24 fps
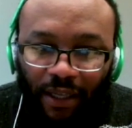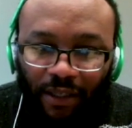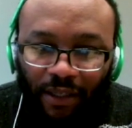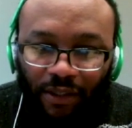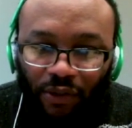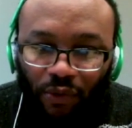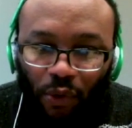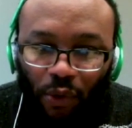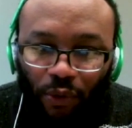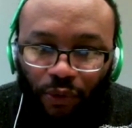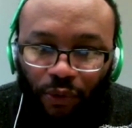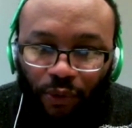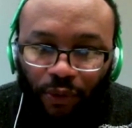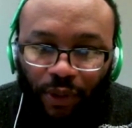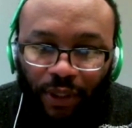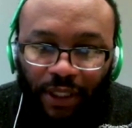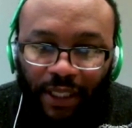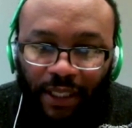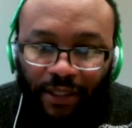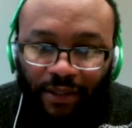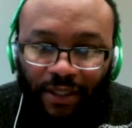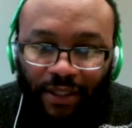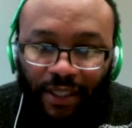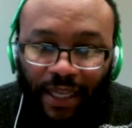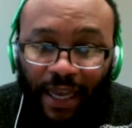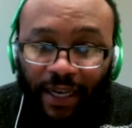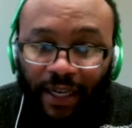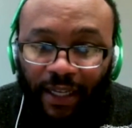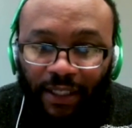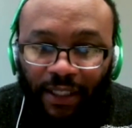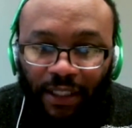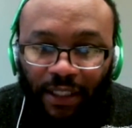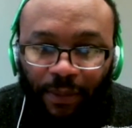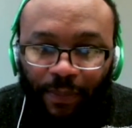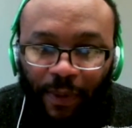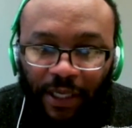kind of scroll through the
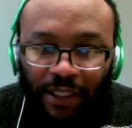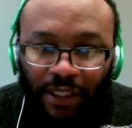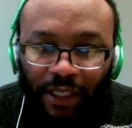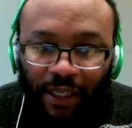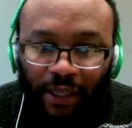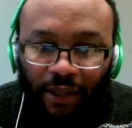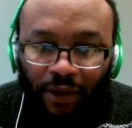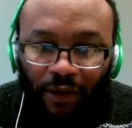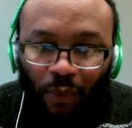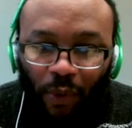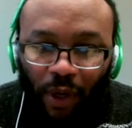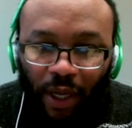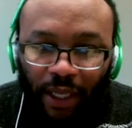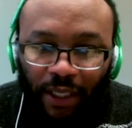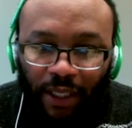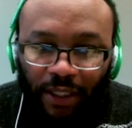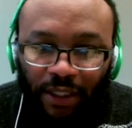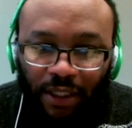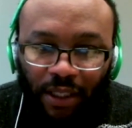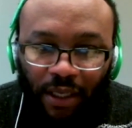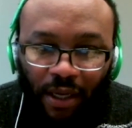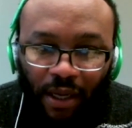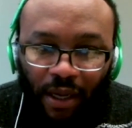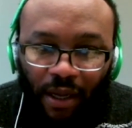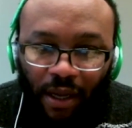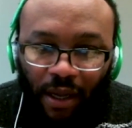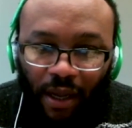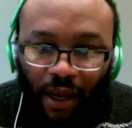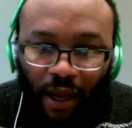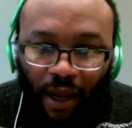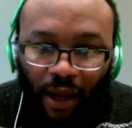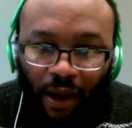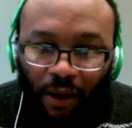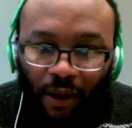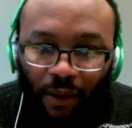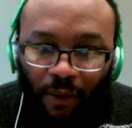standings, especially in the West,
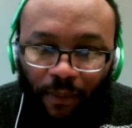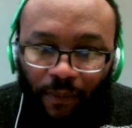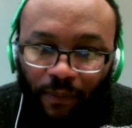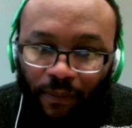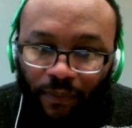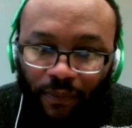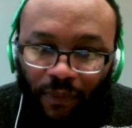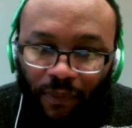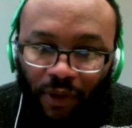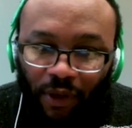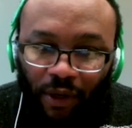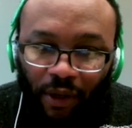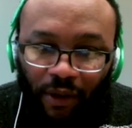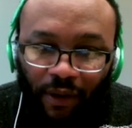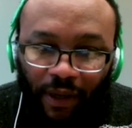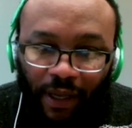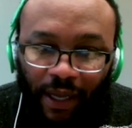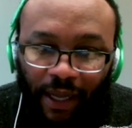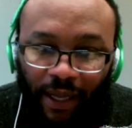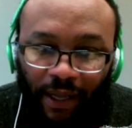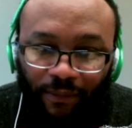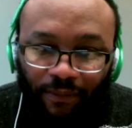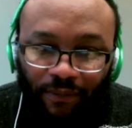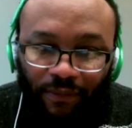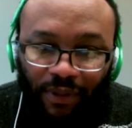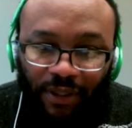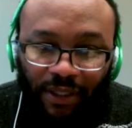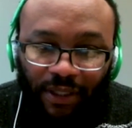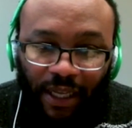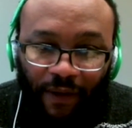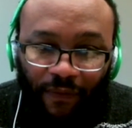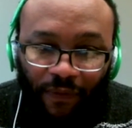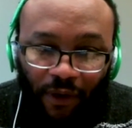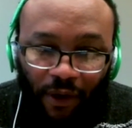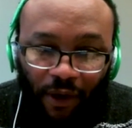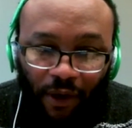you know, you got
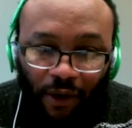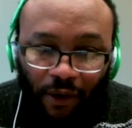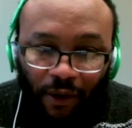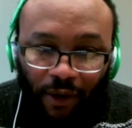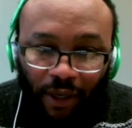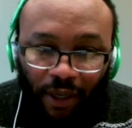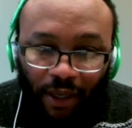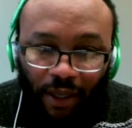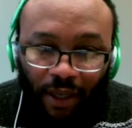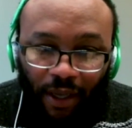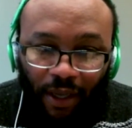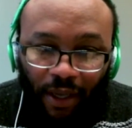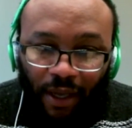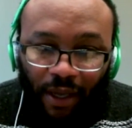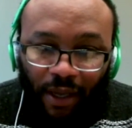Steph Curry.